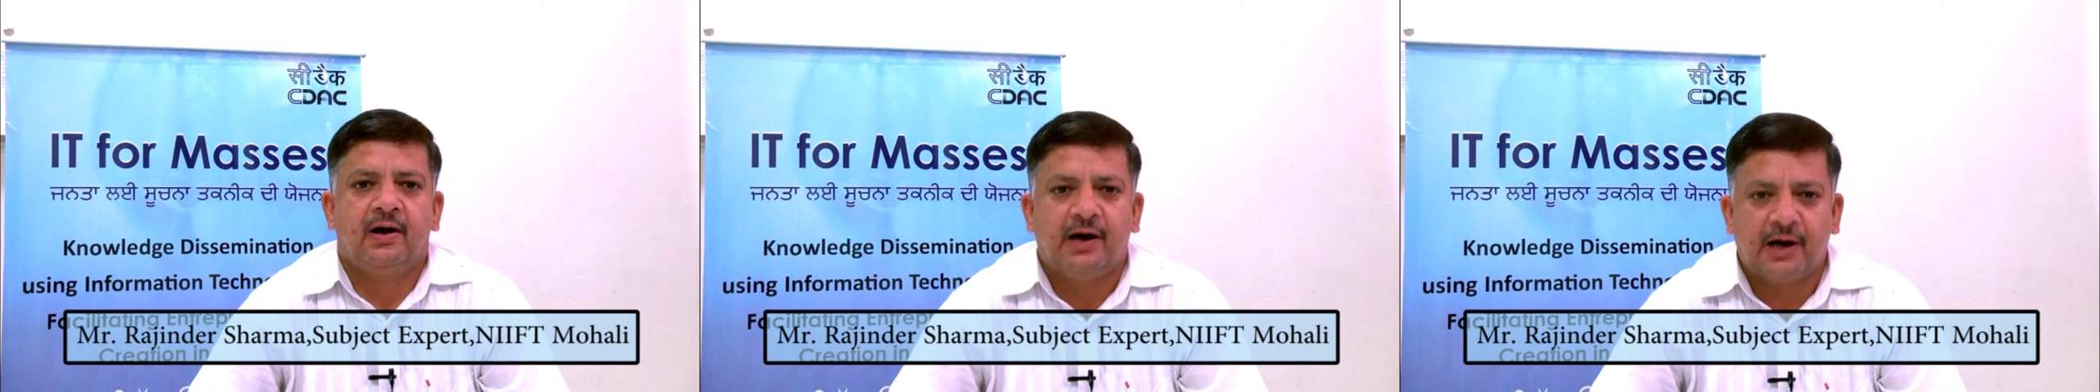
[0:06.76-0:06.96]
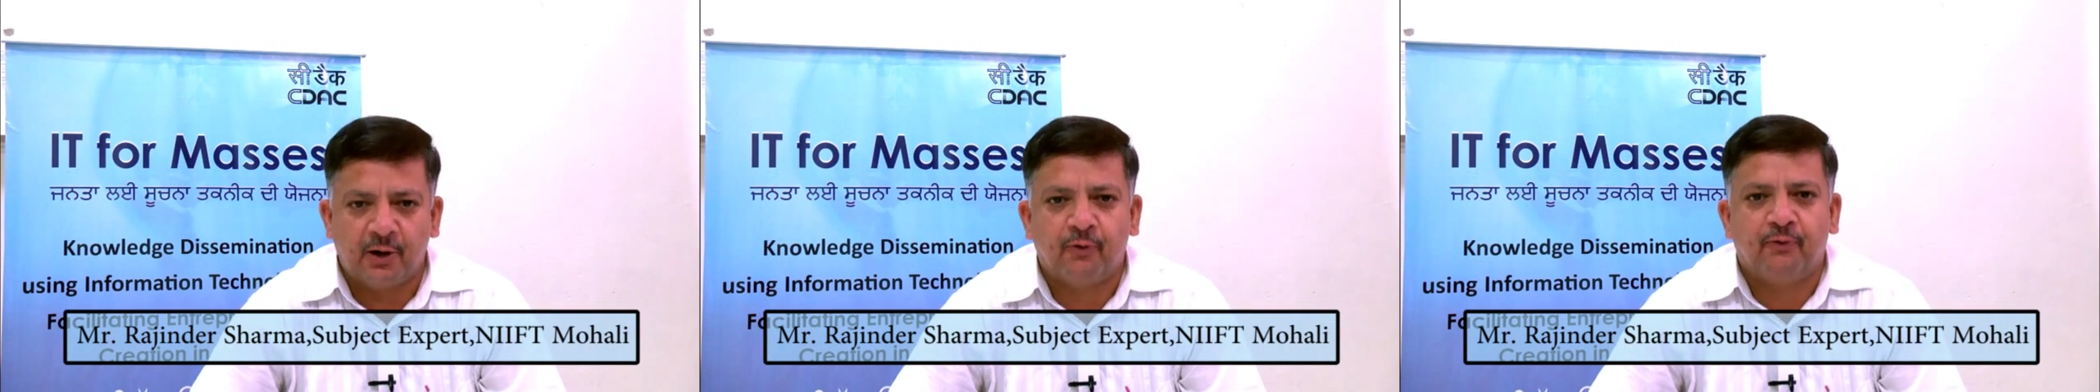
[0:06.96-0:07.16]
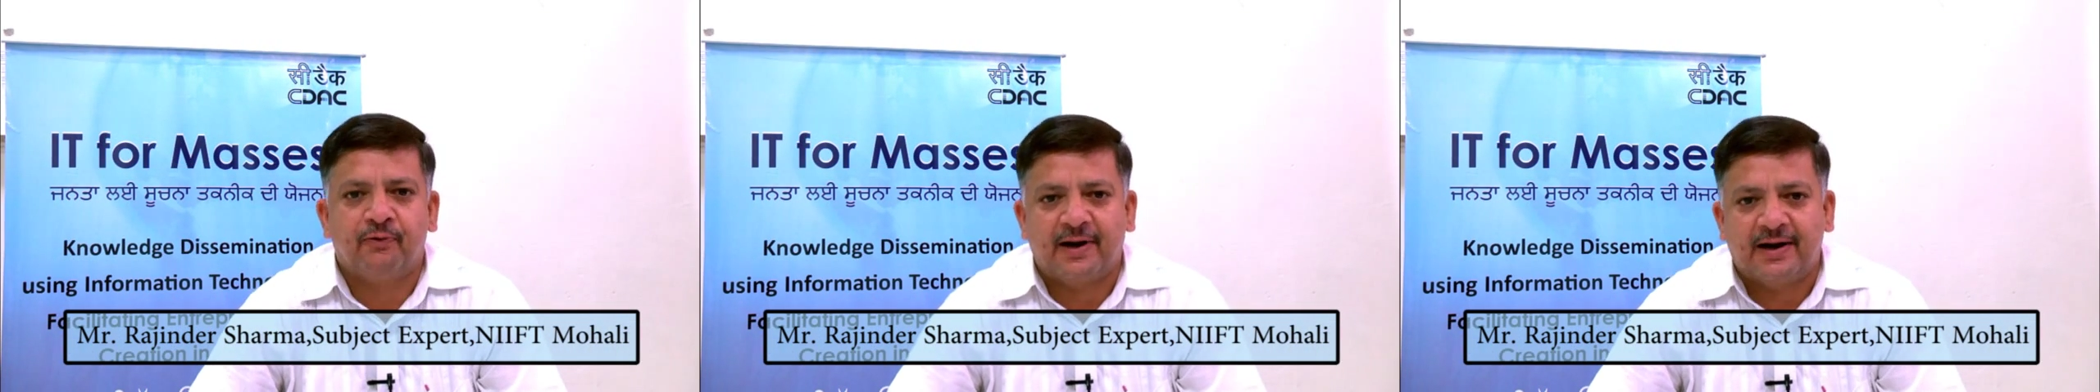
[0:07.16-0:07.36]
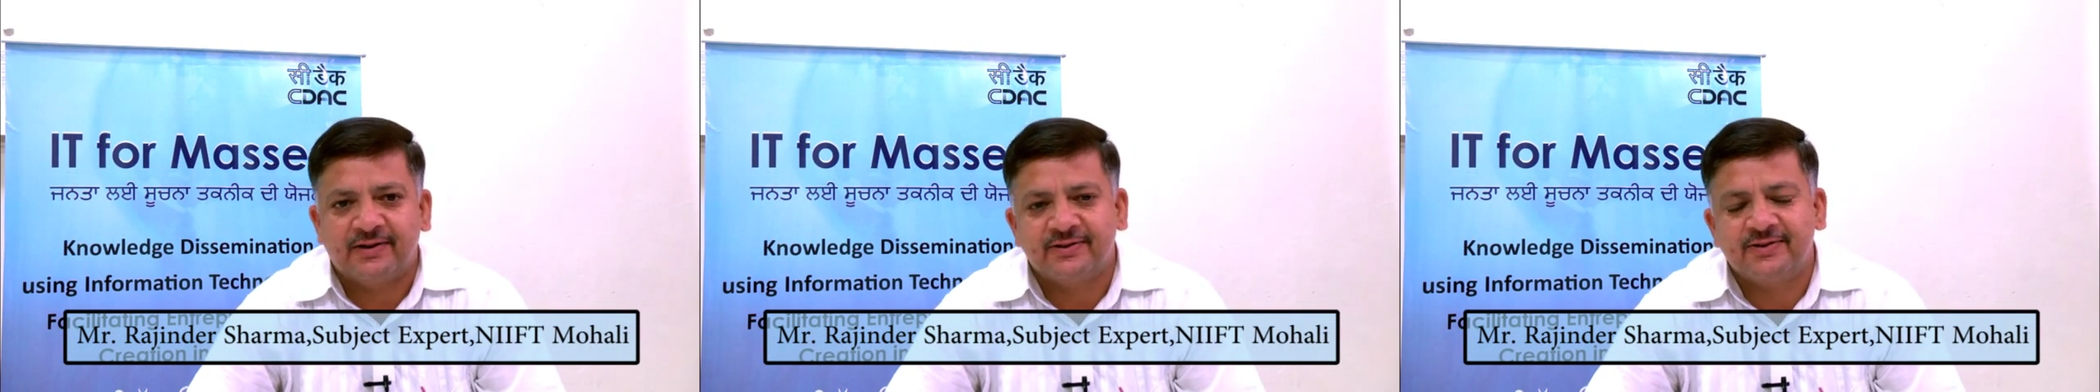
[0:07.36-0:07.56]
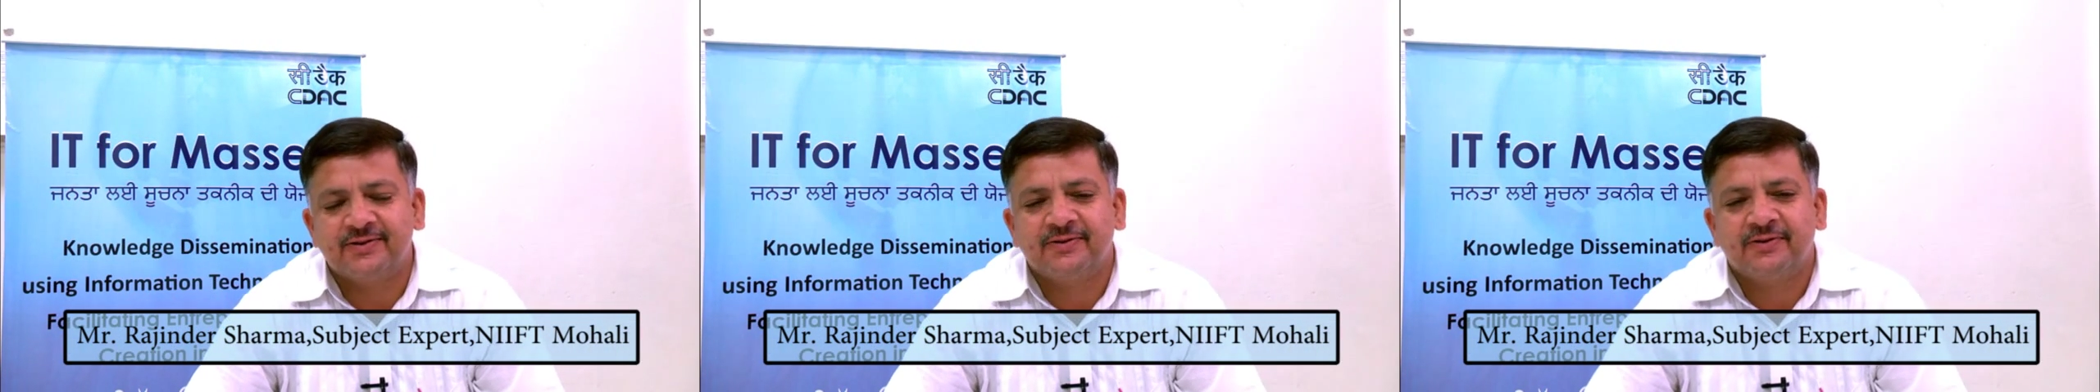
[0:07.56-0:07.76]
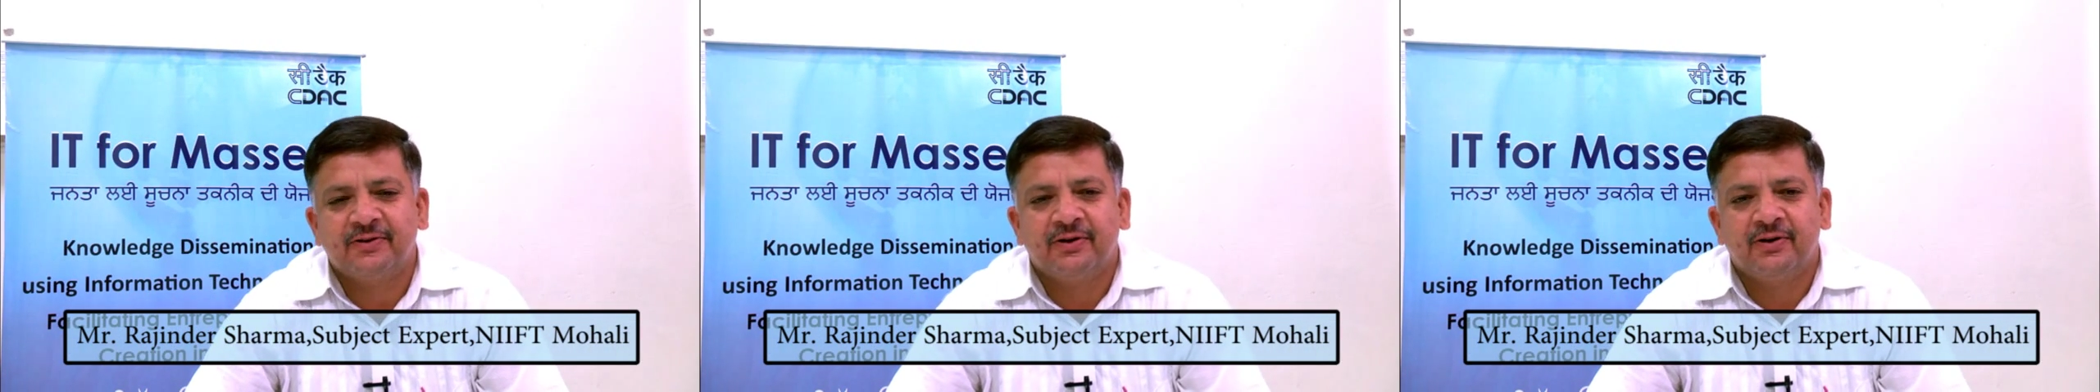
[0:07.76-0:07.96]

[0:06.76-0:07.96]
Hello friends,